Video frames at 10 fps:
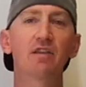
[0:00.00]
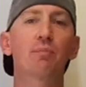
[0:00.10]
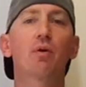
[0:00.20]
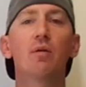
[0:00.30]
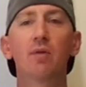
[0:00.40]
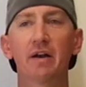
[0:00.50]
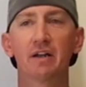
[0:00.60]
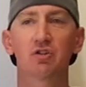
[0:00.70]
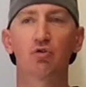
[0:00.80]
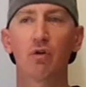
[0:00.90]
the
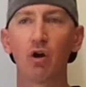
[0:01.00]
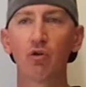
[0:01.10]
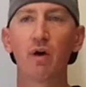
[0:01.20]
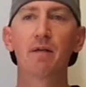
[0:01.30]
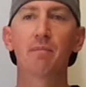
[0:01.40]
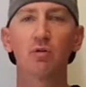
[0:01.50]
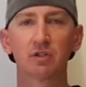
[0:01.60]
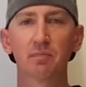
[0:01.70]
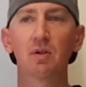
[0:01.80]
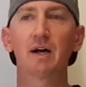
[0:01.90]
probiotics grow and
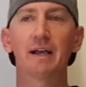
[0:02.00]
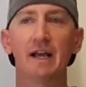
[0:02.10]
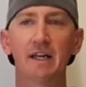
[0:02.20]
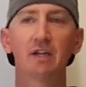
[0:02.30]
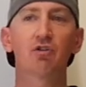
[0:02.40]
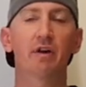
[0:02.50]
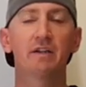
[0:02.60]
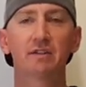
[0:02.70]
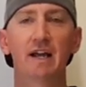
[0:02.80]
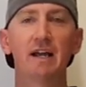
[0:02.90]
multiply and
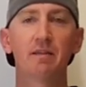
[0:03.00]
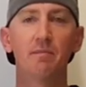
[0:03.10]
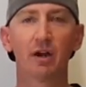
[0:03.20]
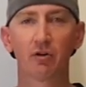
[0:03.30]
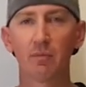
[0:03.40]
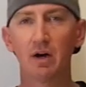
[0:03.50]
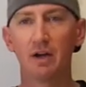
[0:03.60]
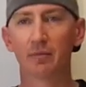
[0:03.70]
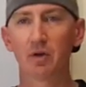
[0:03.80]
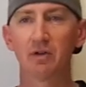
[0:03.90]
increase, and the
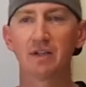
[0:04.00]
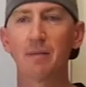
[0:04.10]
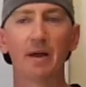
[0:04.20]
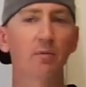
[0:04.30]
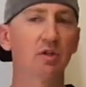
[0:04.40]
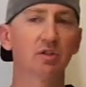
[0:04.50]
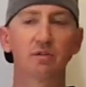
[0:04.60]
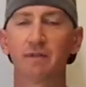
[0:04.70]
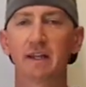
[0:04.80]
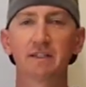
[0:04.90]
microbiome goes up, which is
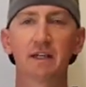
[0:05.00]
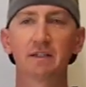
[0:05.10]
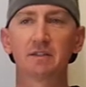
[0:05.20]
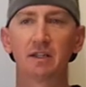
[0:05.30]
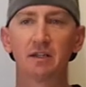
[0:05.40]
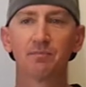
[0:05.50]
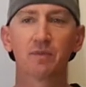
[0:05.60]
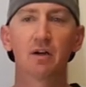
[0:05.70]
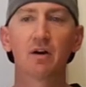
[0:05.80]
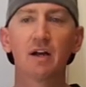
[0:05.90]
fantastic.
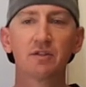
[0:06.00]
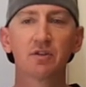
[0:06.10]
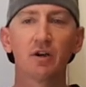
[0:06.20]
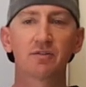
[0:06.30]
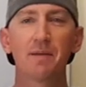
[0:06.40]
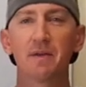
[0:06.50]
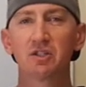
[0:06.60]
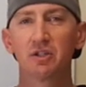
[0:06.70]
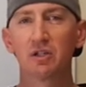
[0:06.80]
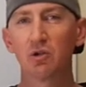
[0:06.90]
All right, so something
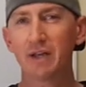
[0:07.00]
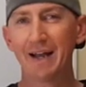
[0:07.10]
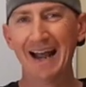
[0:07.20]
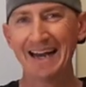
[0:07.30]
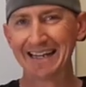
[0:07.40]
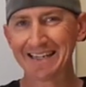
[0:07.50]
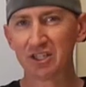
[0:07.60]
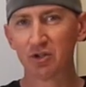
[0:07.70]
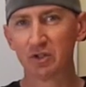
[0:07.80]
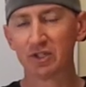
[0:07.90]
to look at adding into
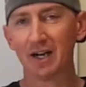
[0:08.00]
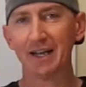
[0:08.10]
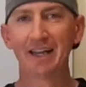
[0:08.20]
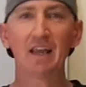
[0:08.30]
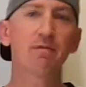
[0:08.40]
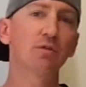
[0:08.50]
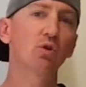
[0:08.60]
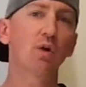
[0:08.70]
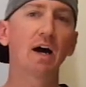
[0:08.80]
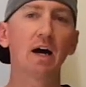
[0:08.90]
your diet if
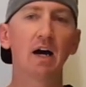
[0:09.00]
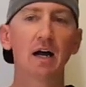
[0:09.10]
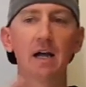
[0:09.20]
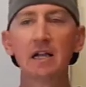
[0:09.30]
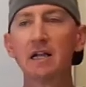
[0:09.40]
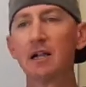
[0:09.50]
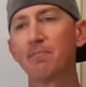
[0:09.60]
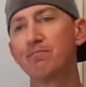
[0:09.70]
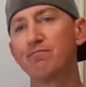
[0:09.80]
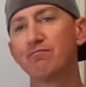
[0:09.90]
you are
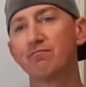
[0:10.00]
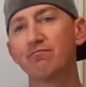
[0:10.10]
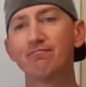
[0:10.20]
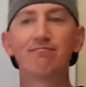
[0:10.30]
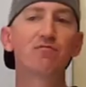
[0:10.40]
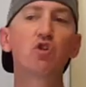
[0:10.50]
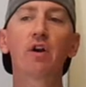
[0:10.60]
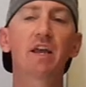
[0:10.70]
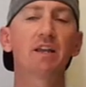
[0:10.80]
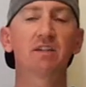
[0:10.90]

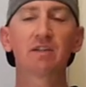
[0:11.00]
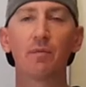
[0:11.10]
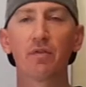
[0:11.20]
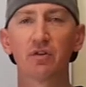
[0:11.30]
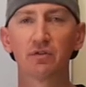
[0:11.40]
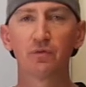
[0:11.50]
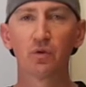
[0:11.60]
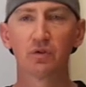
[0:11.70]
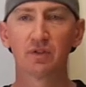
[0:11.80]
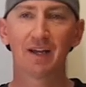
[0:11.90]
not eating some of those
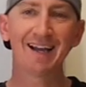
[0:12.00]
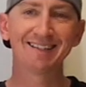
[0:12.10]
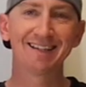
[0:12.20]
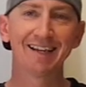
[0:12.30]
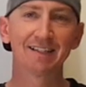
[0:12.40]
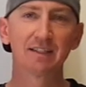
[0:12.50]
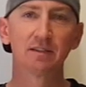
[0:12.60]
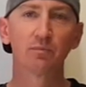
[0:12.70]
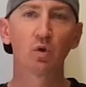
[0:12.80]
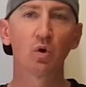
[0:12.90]
foods as yet.
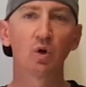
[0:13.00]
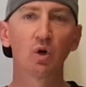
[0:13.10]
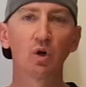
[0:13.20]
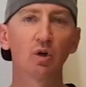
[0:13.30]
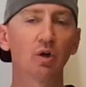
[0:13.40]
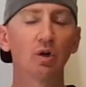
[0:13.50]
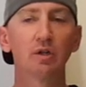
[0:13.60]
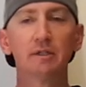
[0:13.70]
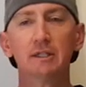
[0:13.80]
Or